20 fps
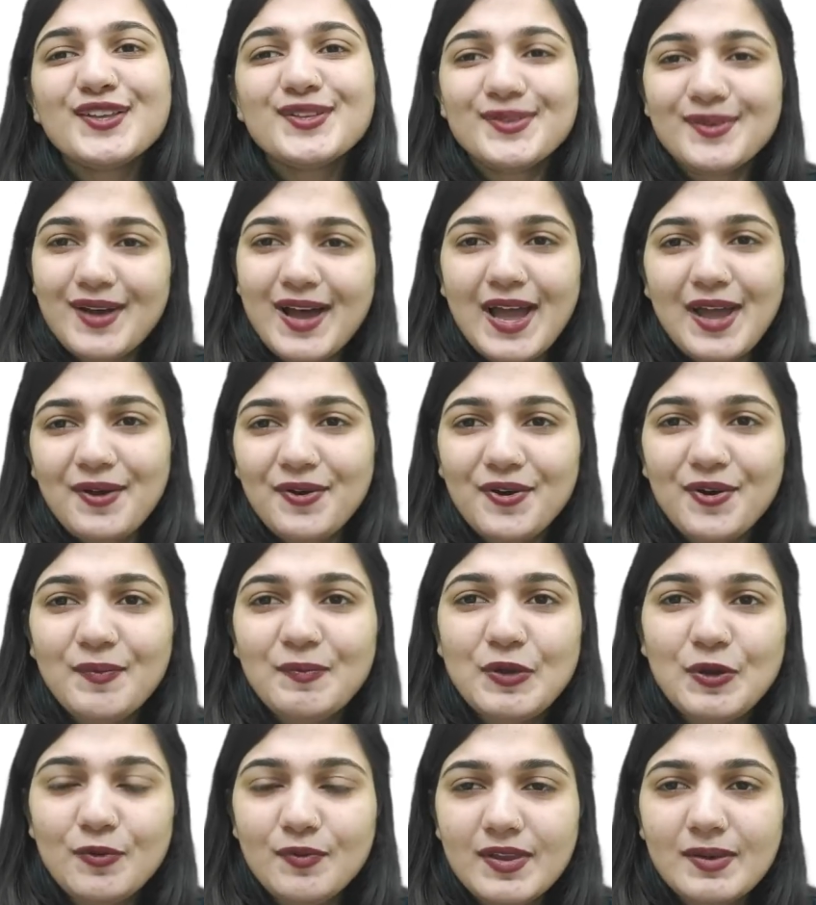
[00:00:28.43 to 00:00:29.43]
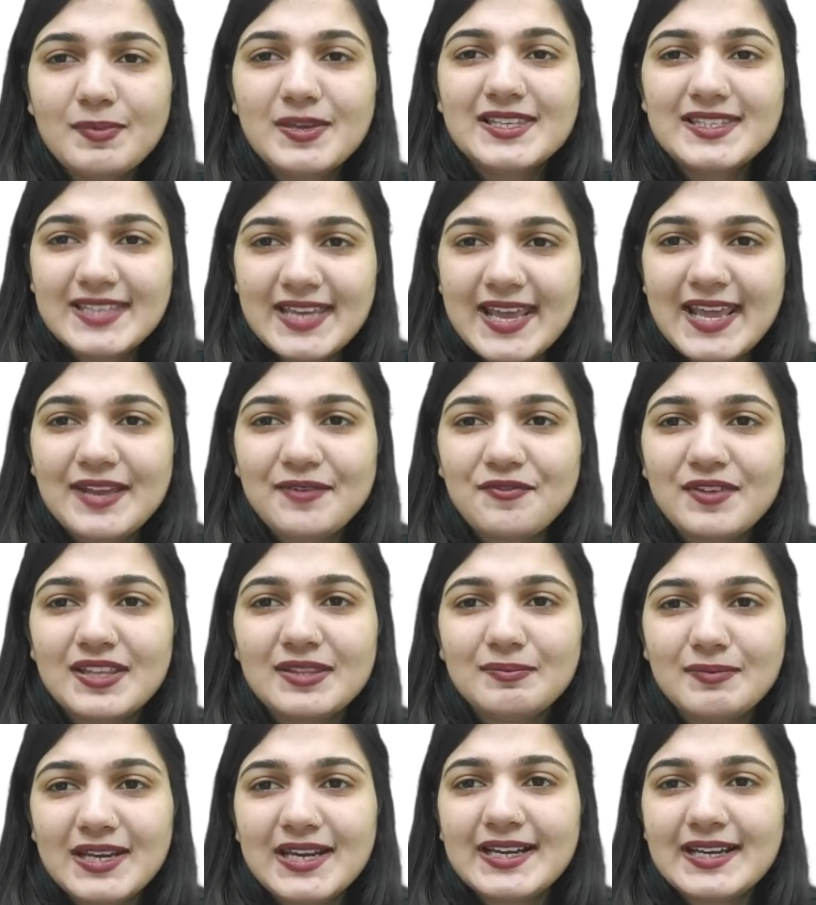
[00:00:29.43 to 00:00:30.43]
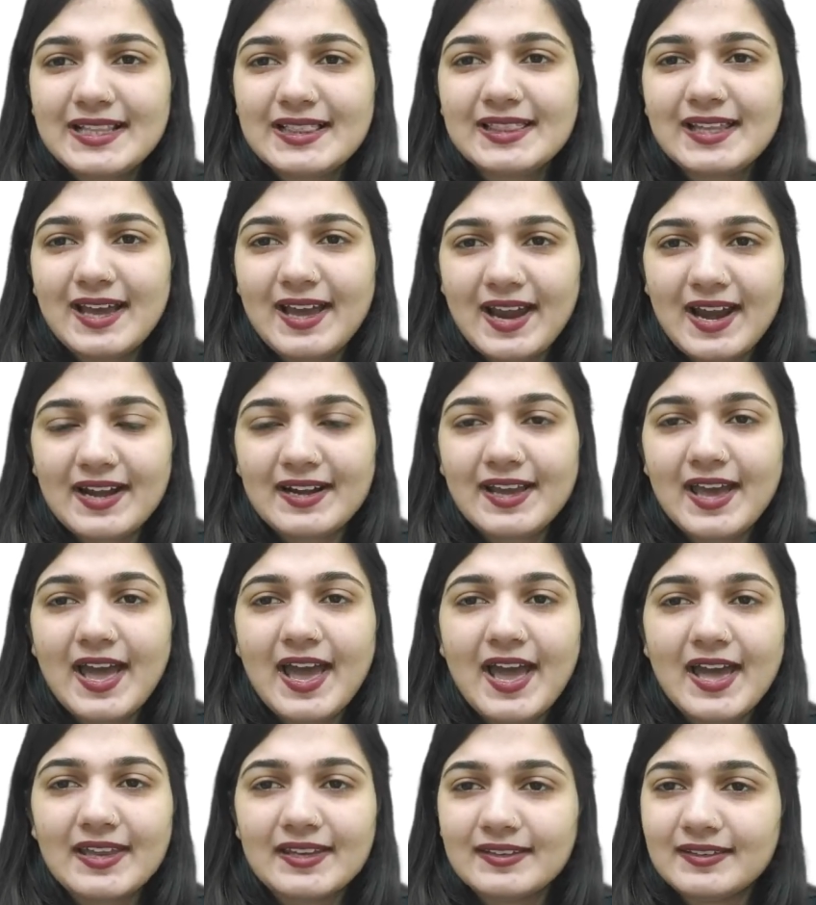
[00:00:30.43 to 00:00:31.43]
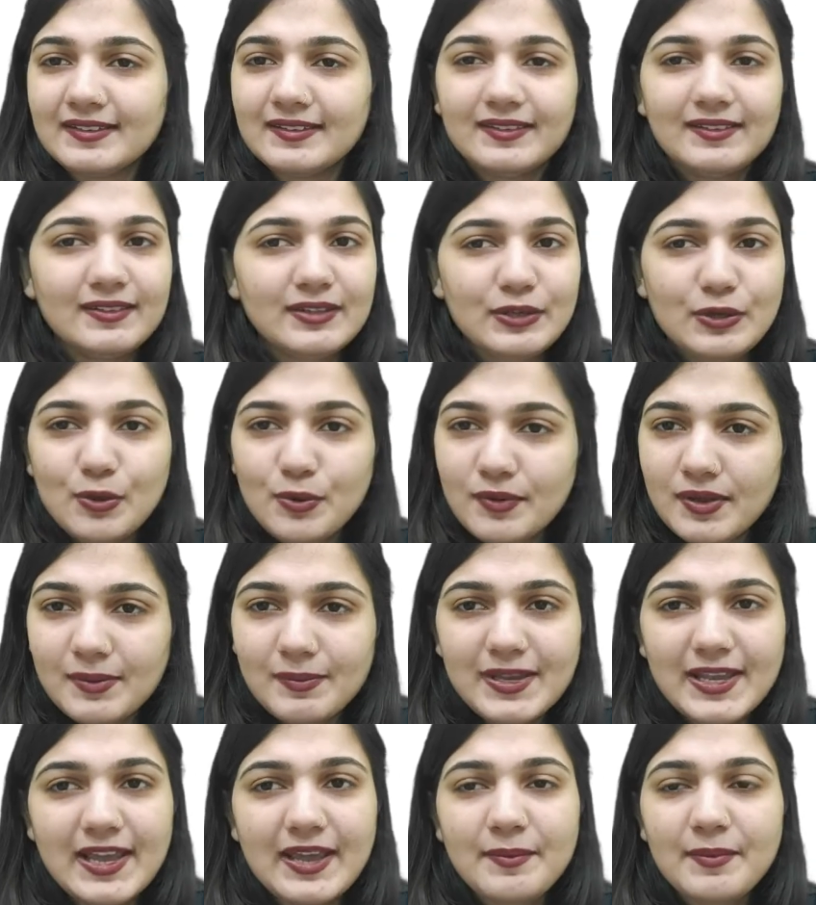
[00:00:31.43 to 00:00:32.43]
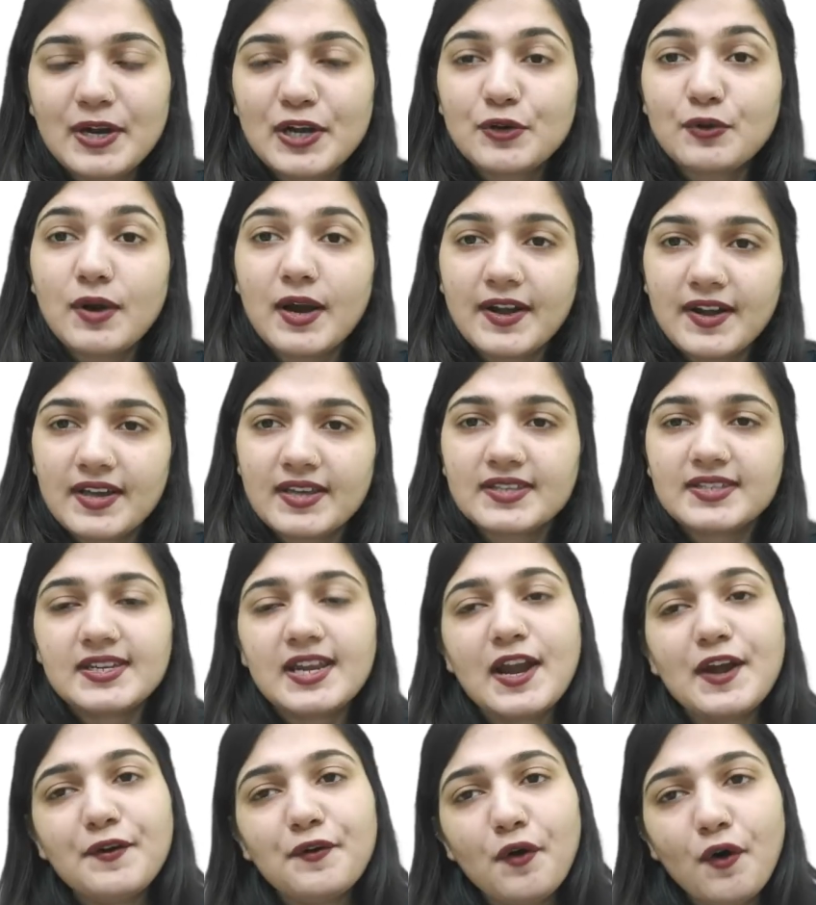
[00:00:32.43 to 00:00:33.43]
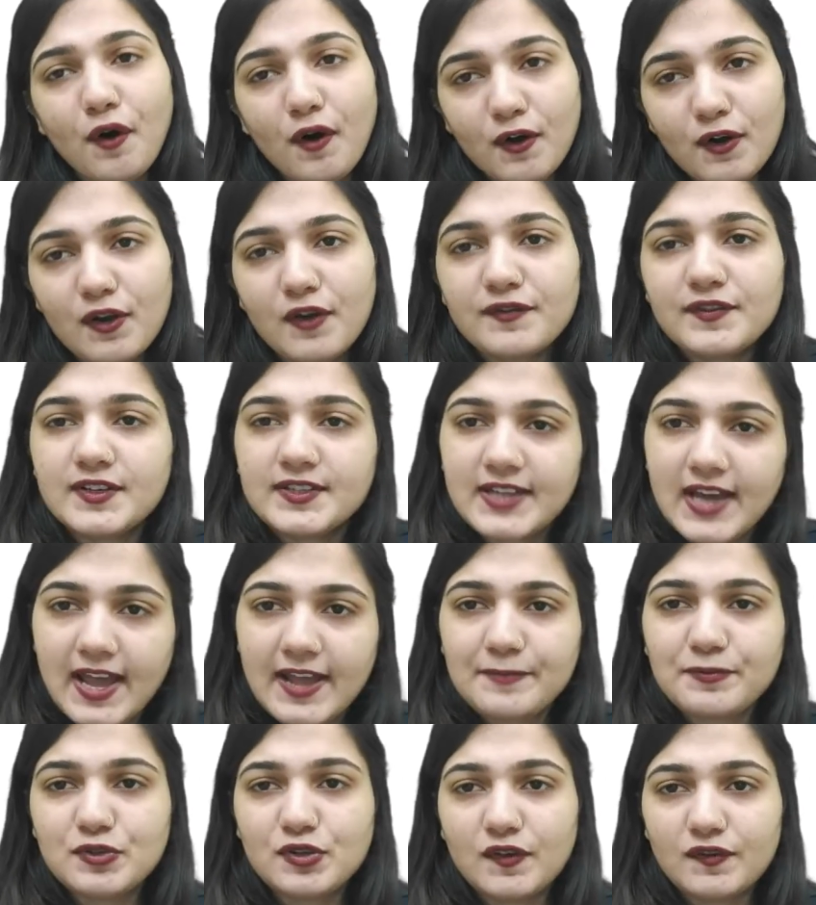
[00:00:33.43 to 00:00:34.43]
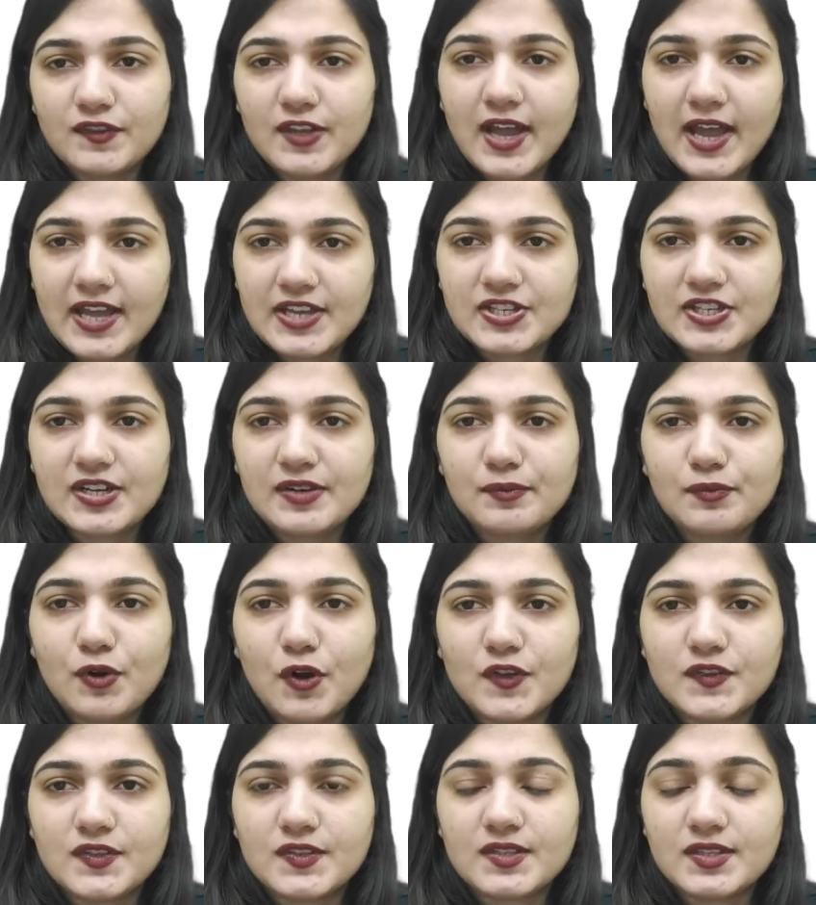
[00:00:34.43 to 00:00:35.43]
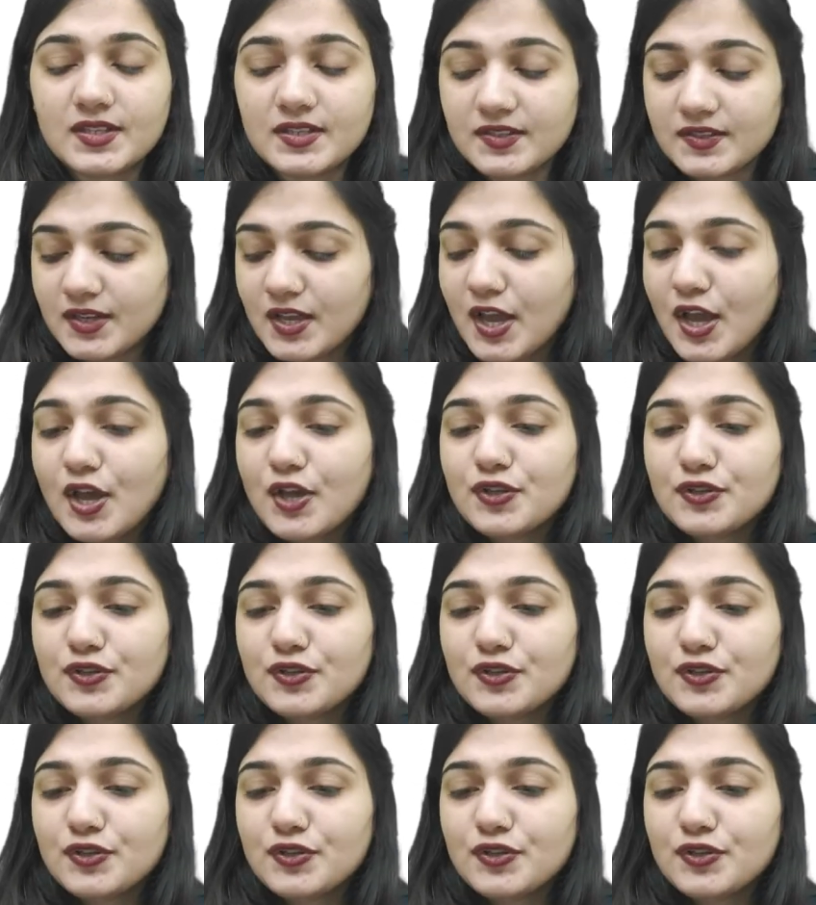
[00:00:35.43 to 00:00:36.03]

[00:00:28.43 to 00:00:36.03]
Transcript: So I hope you will be staying with me till the end and you will be able to understand all of the types of the etching processes.